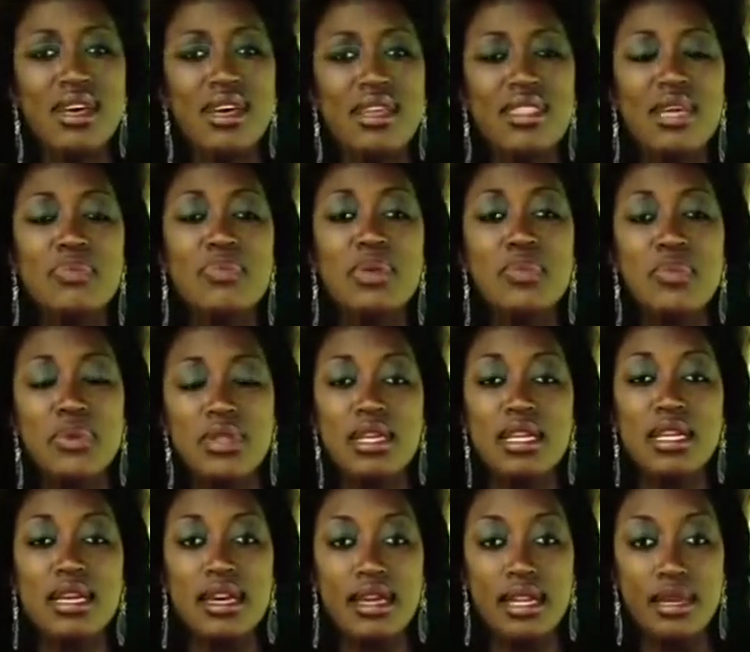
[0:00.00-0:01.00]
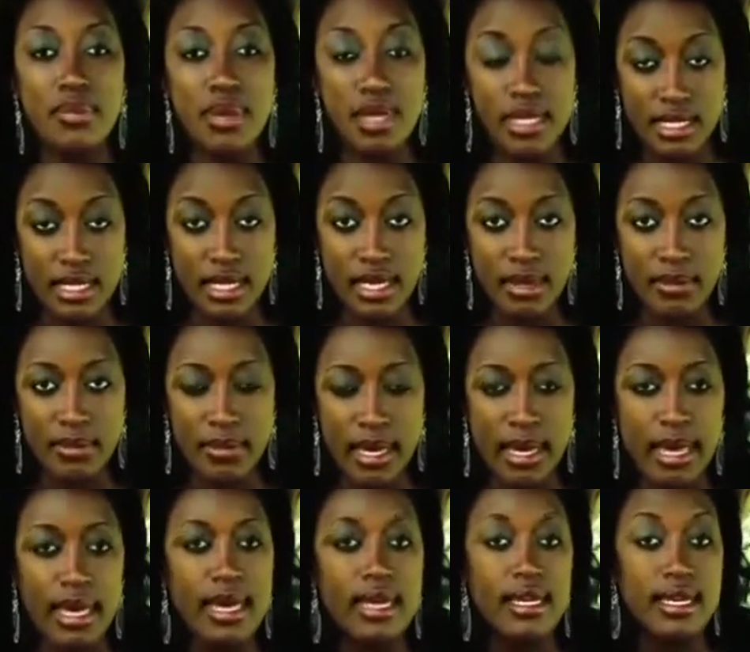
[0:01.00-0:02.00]
the people that cared about him,
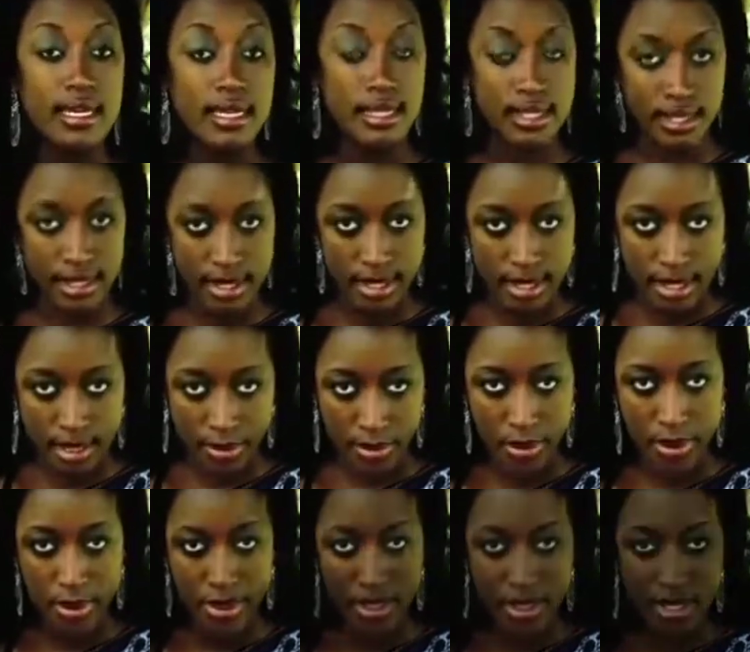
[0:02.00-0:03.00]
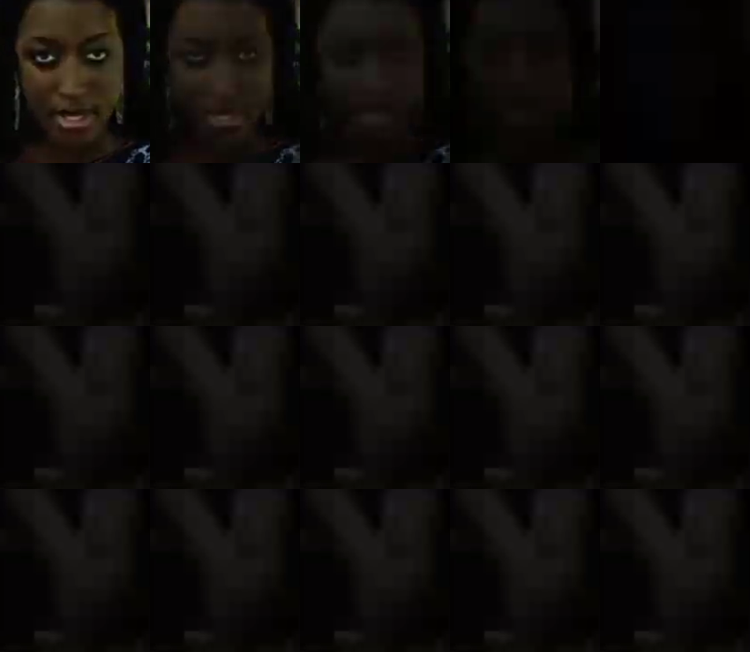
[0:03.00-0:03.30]
and his turning point.